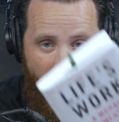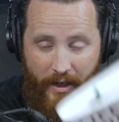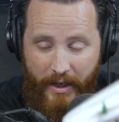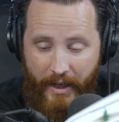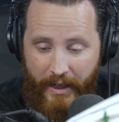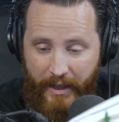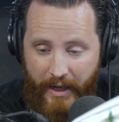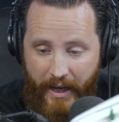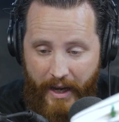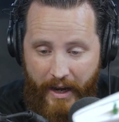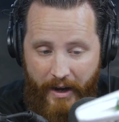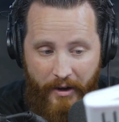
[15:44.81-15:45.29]

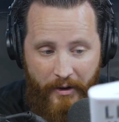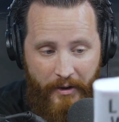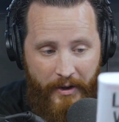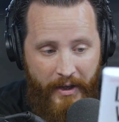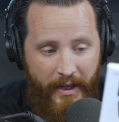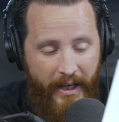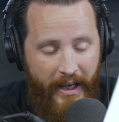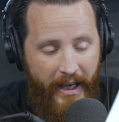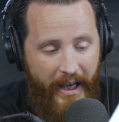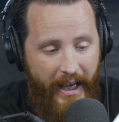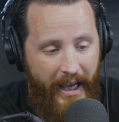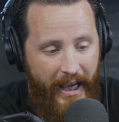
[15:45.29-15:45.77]
talking
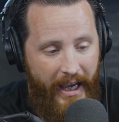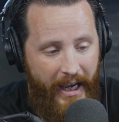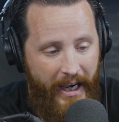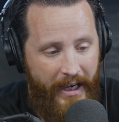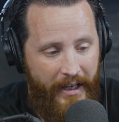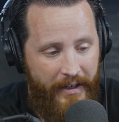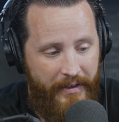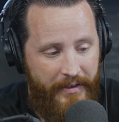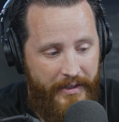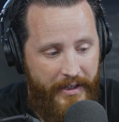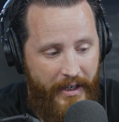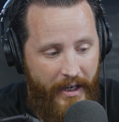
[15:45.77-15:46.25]
now,
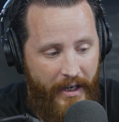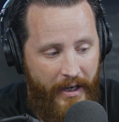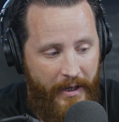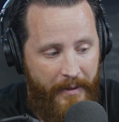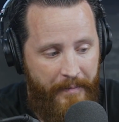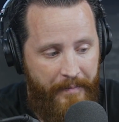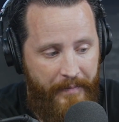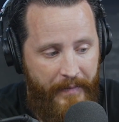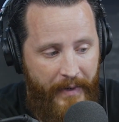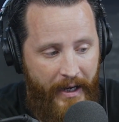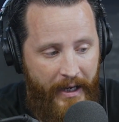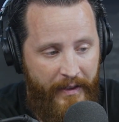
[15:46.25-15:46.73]
and
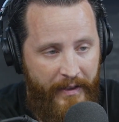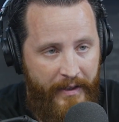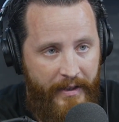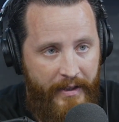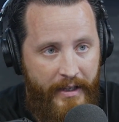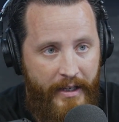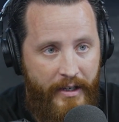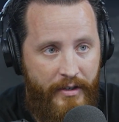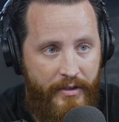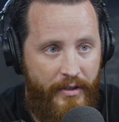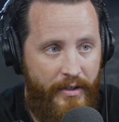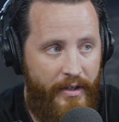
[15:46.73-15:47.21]
um, and
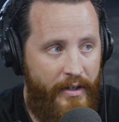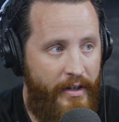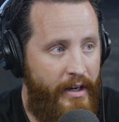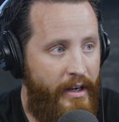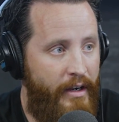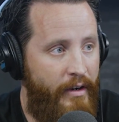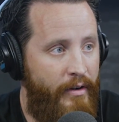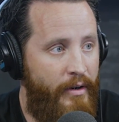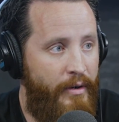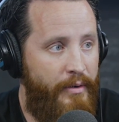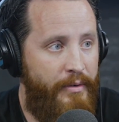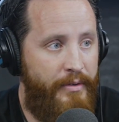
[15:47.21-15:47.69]
these are
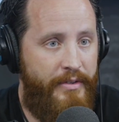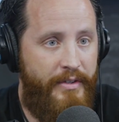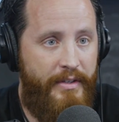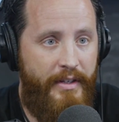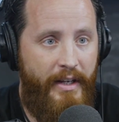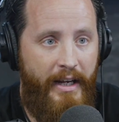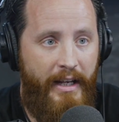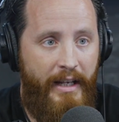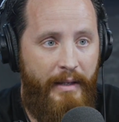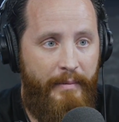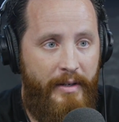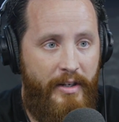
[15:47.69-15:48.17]
their
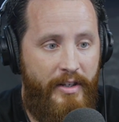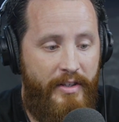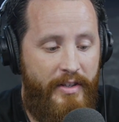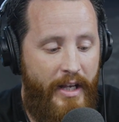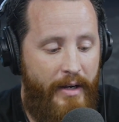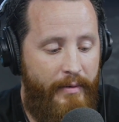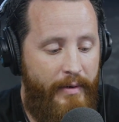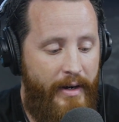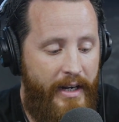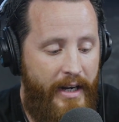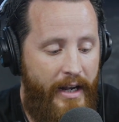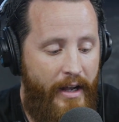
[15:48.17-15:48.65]
heroes. And let me
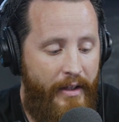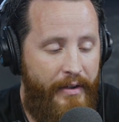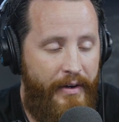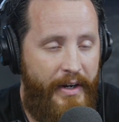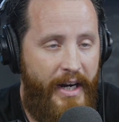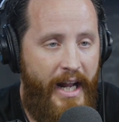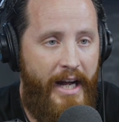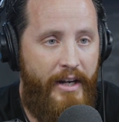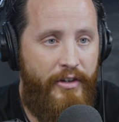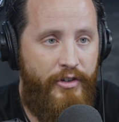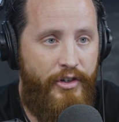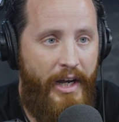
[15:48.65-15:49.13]
just say right now,
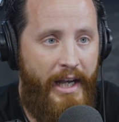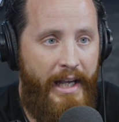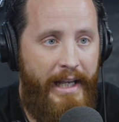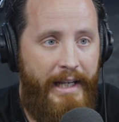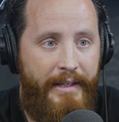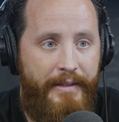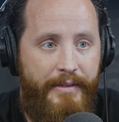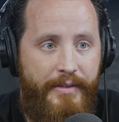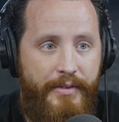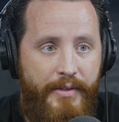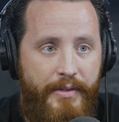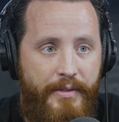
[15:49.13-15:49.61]
they're not
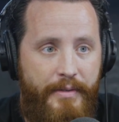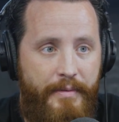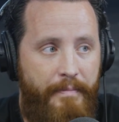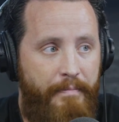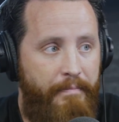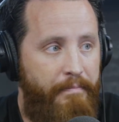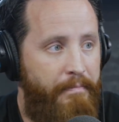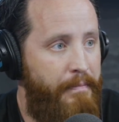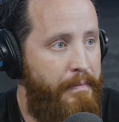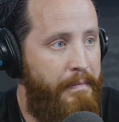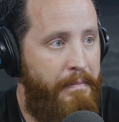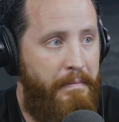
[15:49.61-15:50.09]
giants.
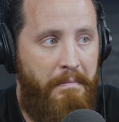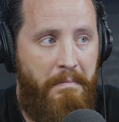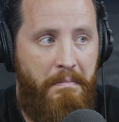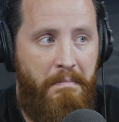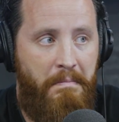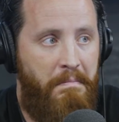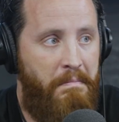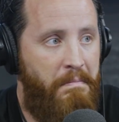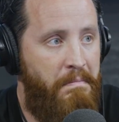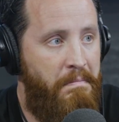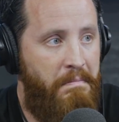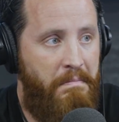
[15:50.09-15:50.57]

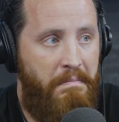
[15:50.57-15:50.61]
Mm-hmm.